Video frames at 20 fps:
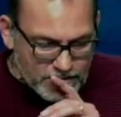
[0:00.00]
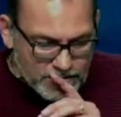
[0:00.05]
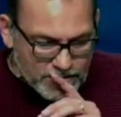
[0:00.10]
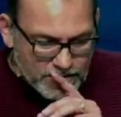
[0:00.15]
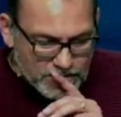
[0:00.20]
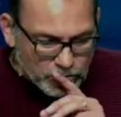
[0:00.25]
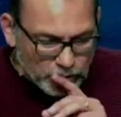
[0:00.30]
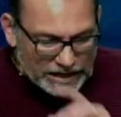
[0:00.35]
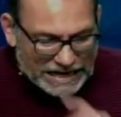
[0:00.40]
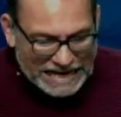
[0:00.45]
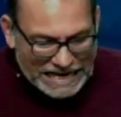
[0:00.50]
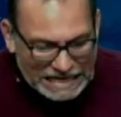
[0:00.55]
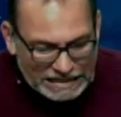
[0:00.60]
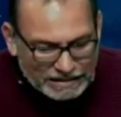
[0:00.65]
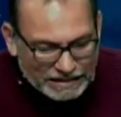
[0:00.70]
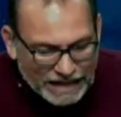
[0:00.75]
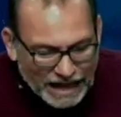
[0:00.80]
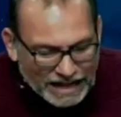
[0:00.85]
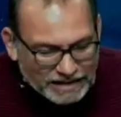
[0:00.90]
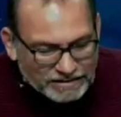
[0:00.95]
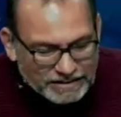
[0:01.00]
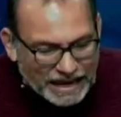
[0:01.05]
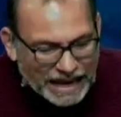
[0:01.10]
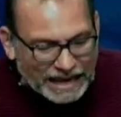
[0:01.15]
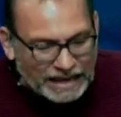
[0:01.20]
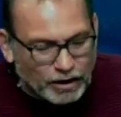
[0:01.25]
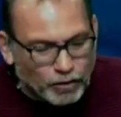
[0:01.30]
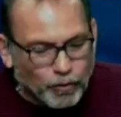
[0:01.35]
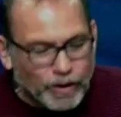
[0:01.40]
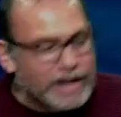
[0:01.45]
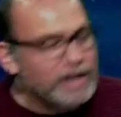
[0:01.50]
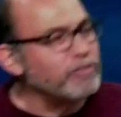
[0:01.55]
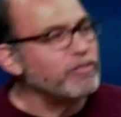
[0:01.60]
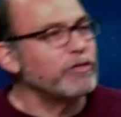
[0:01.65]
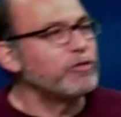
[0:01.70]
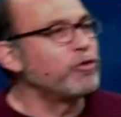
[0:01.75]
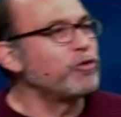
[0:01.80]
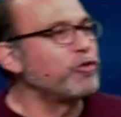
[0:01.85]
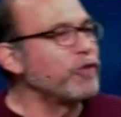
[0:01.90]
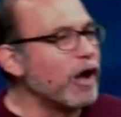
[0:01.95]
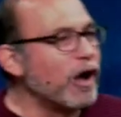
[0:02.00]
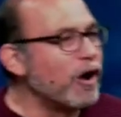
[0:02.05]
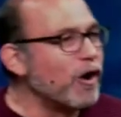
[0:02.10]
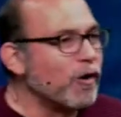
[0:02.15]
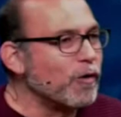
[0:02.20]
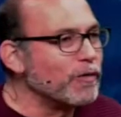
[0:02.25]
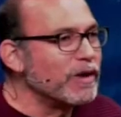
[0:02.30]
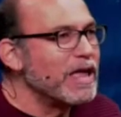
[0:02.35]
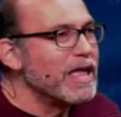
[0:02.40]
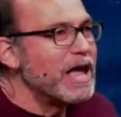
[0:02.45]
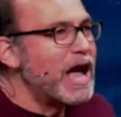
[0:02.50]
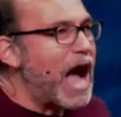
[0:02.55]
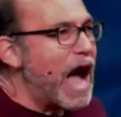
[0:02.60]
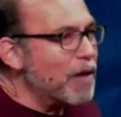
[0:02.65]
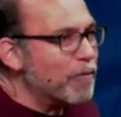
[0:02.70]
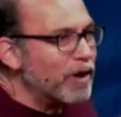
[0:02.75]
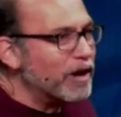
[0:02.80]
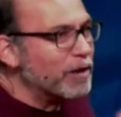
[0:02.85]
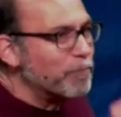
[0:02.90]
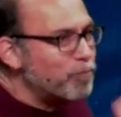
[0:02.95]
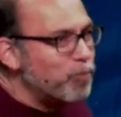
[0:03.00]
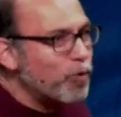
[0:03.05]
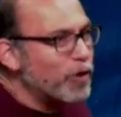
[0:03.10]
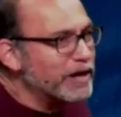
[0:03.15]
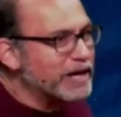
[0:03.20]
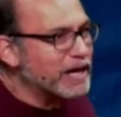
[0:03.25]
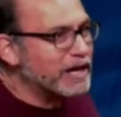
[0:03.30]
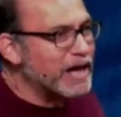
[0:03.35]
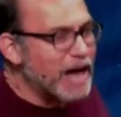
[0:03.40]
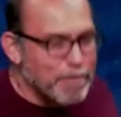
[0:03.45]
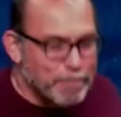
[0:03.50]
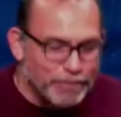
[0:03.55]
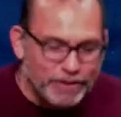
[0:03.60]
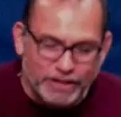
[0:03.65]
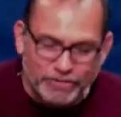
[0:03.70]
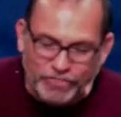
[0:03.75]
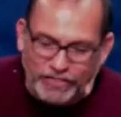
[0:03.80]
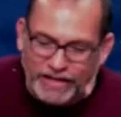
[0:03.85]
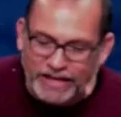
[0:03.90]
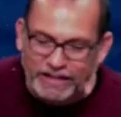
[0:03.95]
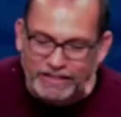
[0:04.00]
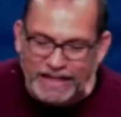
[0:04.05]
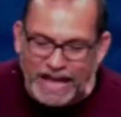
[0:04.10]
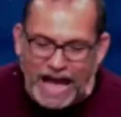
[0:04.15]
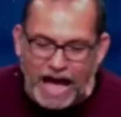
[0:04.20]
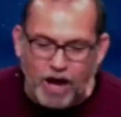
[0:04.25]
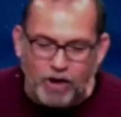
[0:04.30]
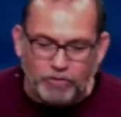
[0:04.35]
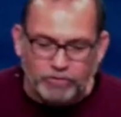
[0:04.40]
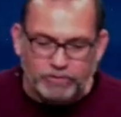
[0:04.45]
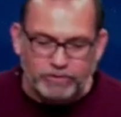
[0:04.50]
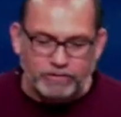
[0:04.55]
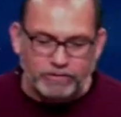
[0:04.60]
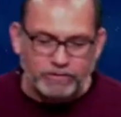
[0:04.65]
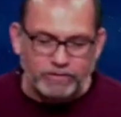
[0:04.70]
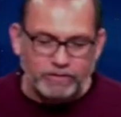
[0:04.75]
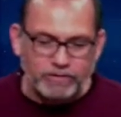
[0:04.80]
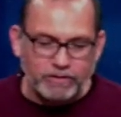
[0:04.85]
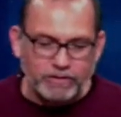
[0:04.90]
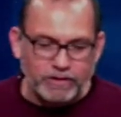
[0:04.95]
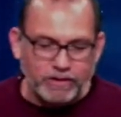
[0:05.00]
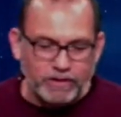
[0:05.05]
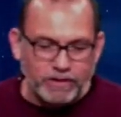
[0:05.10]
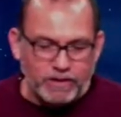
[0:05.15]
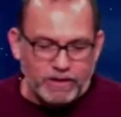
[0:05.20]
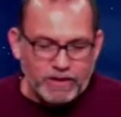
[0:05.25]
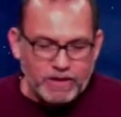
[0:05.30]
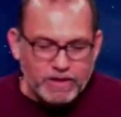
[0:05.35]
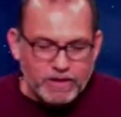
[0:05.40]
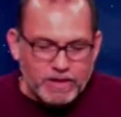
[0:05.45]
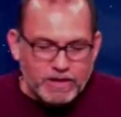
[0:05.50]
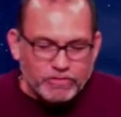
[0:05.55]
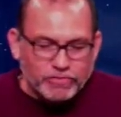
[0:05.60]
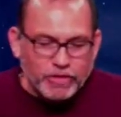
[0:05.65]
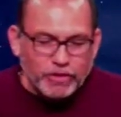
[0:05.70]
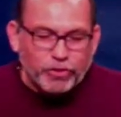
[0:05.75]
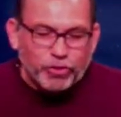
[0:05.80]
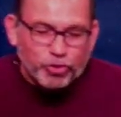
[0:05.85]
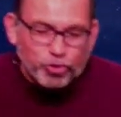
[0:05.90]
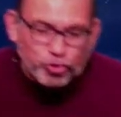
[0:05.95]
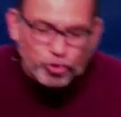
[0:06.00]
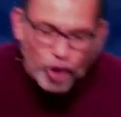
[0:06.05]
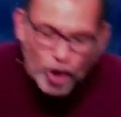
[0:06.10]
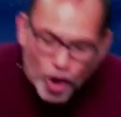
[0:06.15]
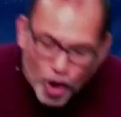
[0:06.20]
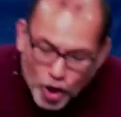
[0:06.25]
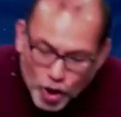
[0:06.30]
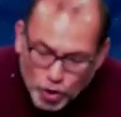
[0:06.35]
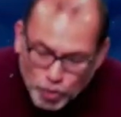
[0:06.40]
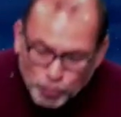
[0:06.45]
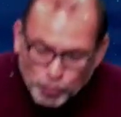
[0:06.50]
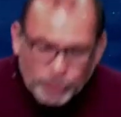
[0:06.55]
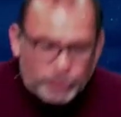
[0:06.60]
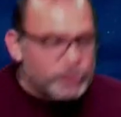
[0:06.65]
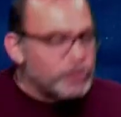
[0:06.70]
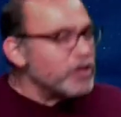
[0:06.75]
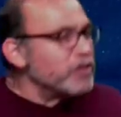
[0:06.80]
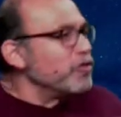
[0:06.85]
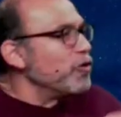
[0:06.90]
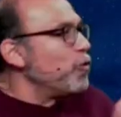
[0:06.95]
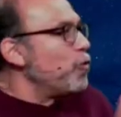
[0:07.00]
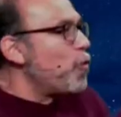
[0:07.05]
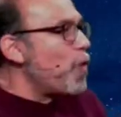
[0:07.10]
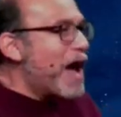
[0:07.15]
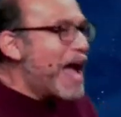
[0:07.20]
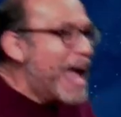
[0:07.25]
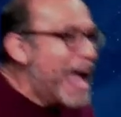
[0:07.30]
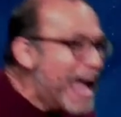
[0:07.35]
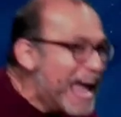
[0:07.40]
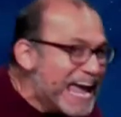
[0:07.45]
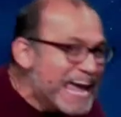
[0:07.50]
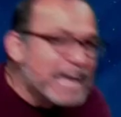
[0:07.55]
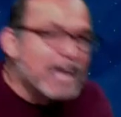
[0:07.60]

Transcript: When he said, Take away the stone, I want to point a couple of things out. The stone was in the way